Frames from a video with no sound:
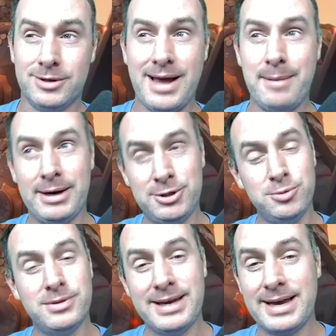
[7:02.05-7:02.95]
for a long time. I
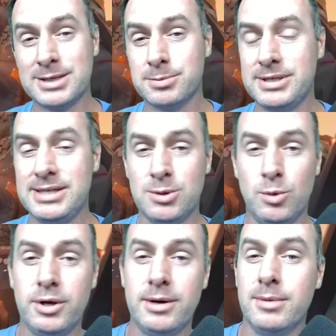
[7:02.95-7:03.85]
do think
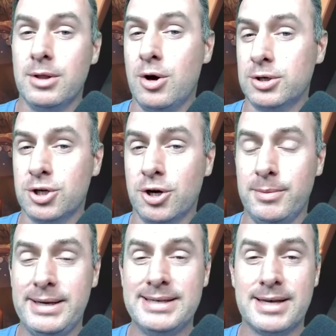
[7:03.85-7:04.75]
expertising William
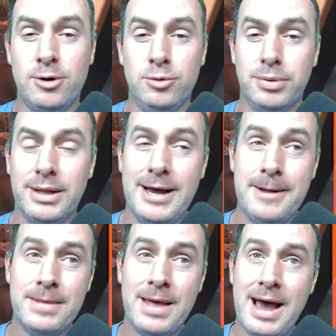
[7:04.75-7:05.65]
long-term is a good play.